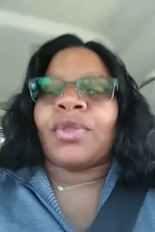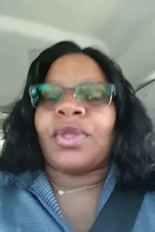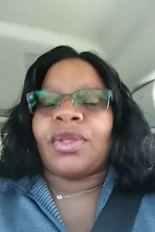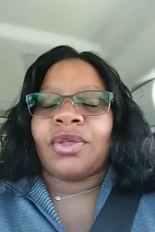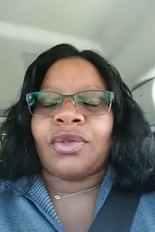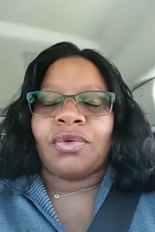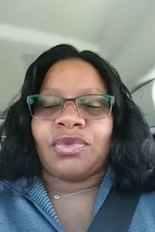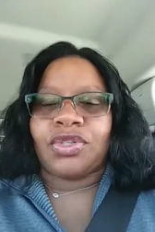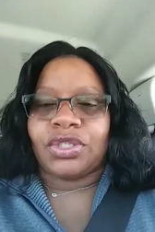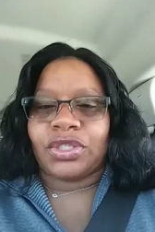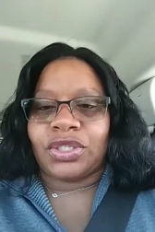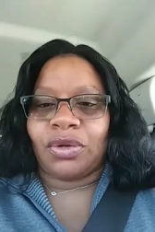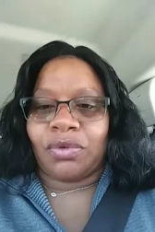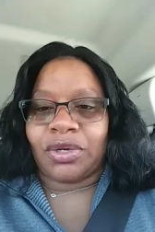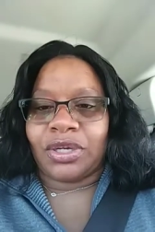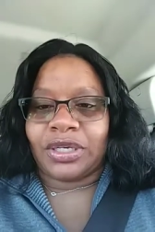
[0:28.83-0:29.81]
you
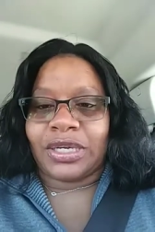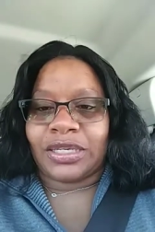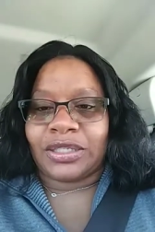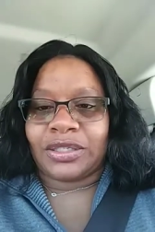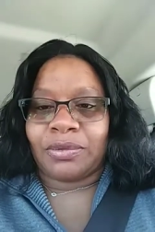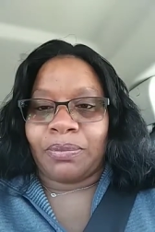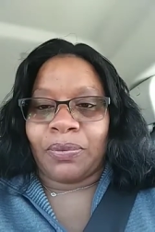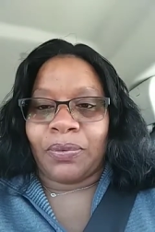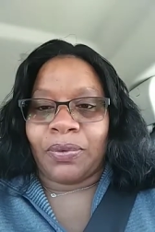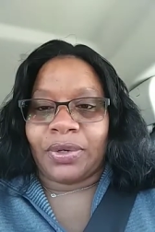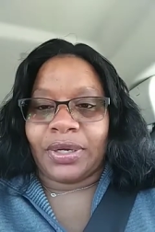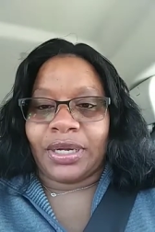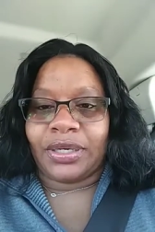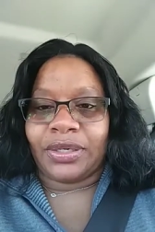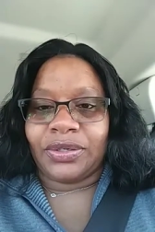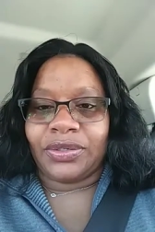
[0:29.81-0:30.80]
just don't get that
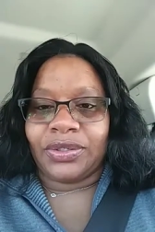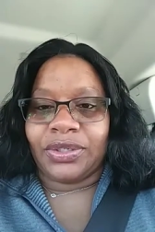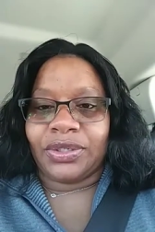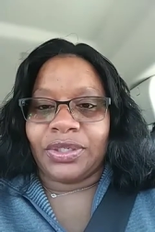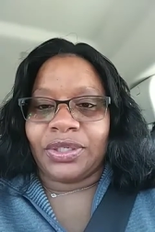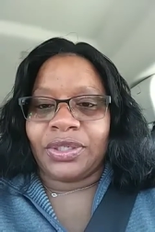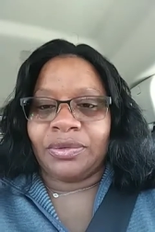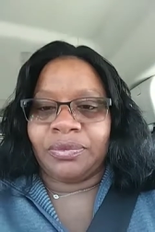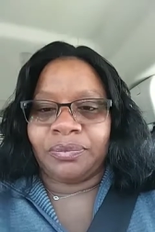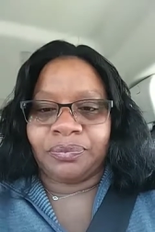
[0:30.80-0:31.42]
support like you should